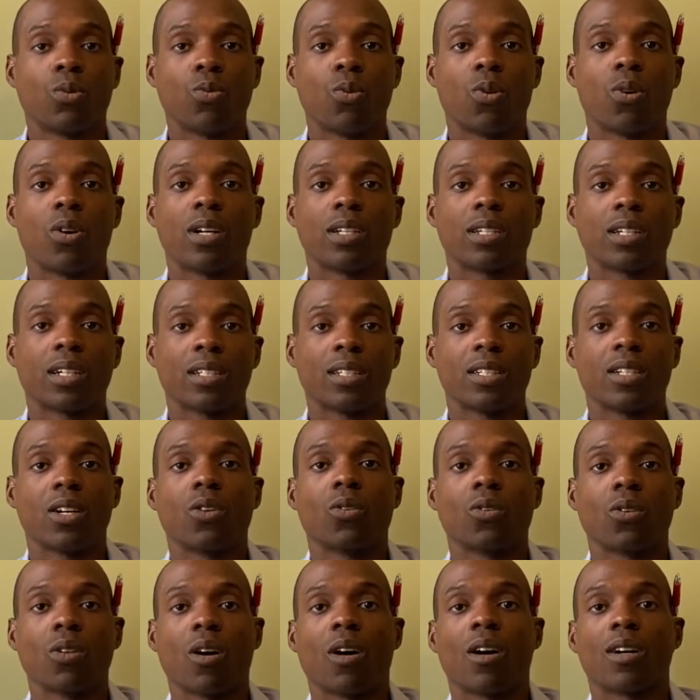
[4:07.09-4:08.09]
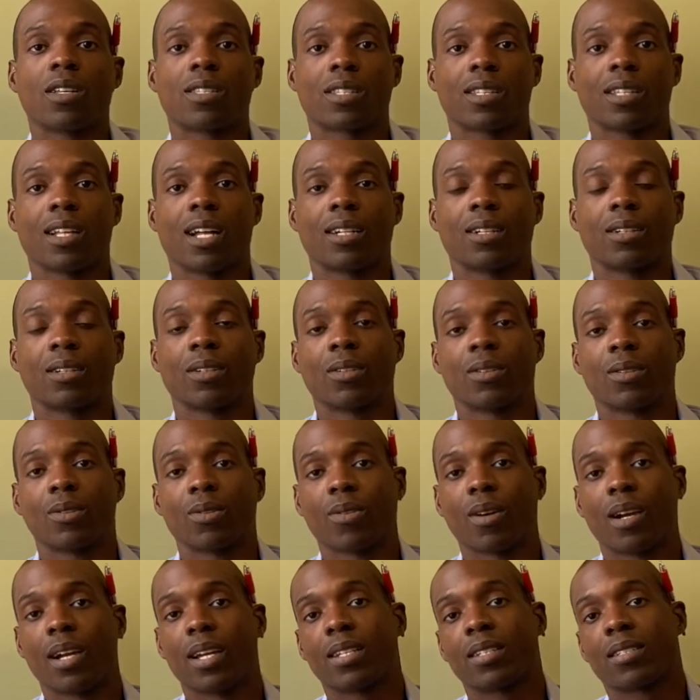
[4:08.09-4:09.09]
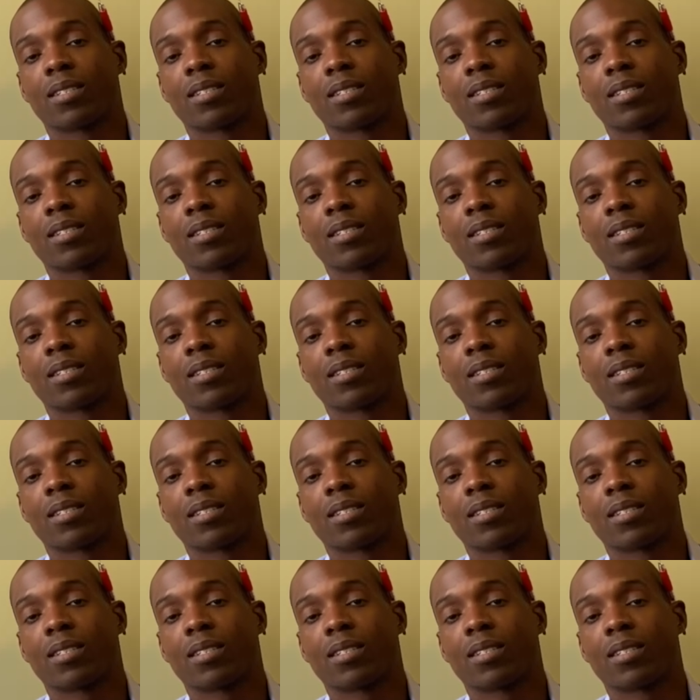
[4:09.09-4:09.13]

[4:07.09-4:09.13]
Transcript: want a no loss letter, right?